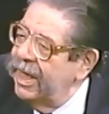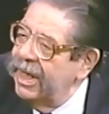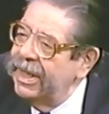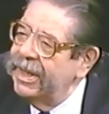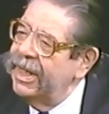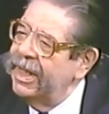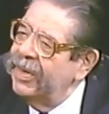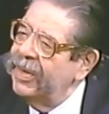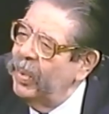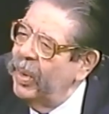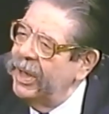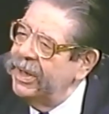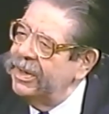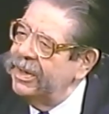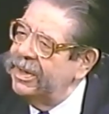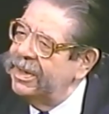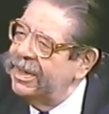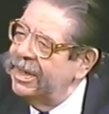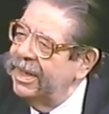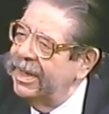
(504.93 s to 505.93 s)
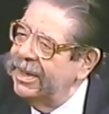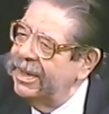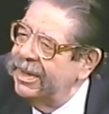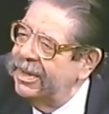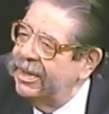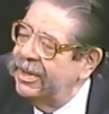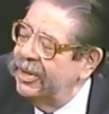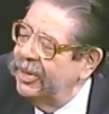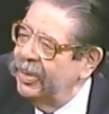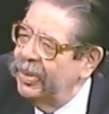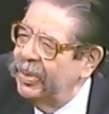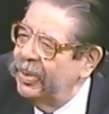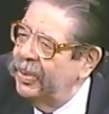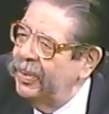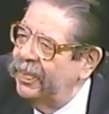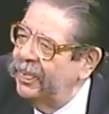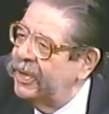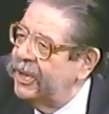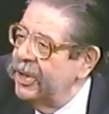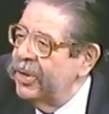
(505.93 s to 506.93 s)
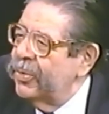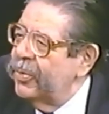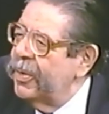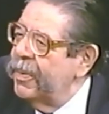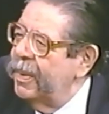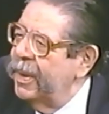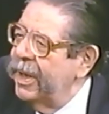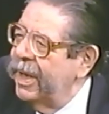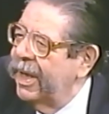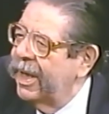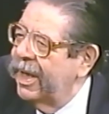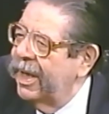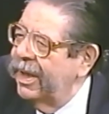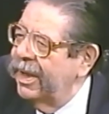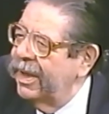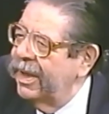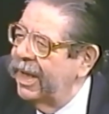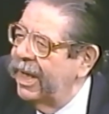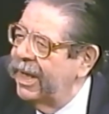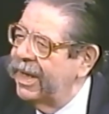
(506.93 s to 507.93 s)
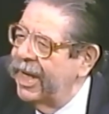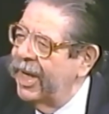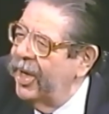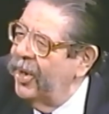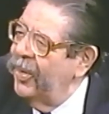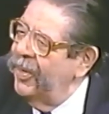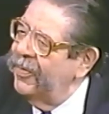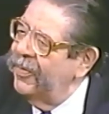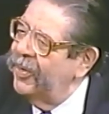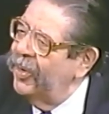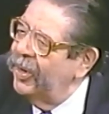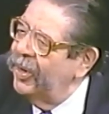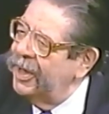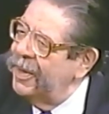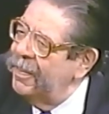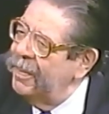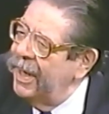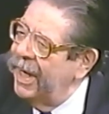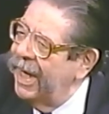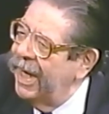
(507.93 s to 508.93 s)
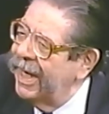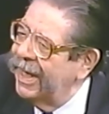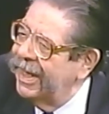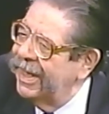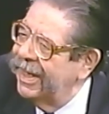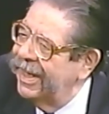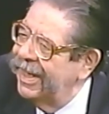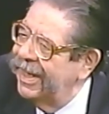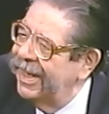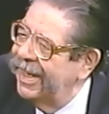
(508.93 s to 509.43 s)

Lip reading: and then went into disrepair and now have all come back.